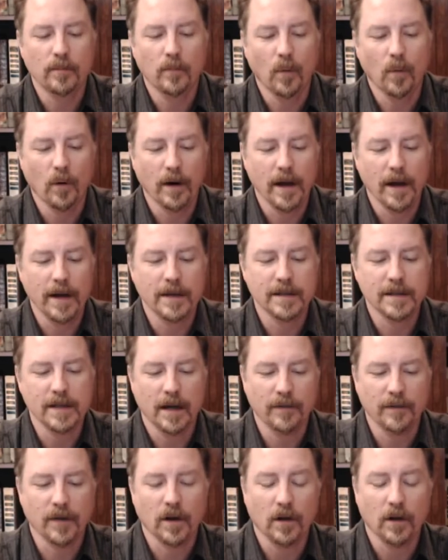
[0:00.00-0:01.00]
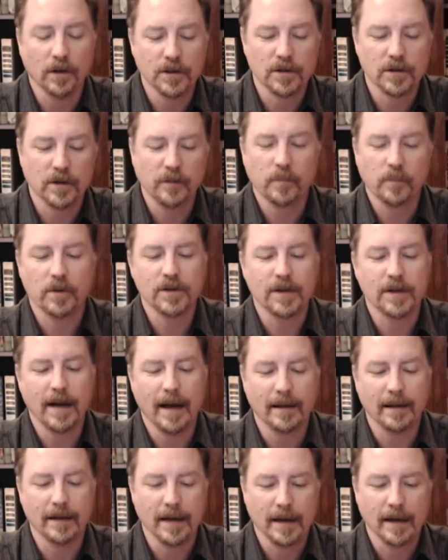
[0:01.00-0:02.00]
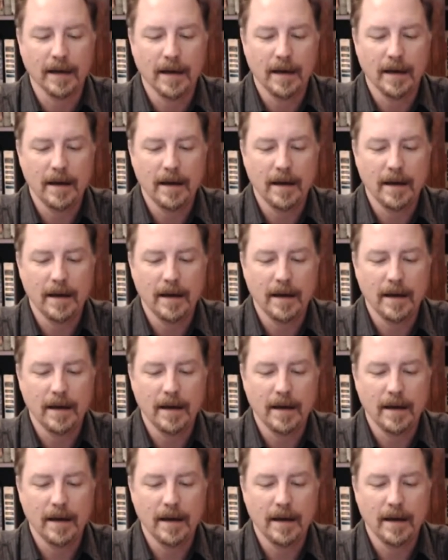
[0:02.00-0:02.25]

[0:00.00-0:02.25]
mores of the culture of personality.